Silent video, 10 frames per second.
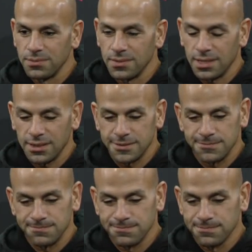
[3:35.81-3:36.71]

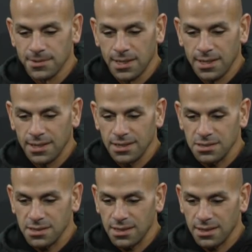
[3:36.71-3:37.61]
Um,
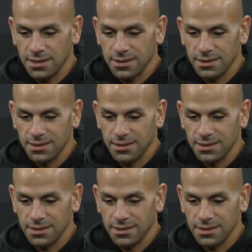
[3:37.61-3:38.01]
is uh,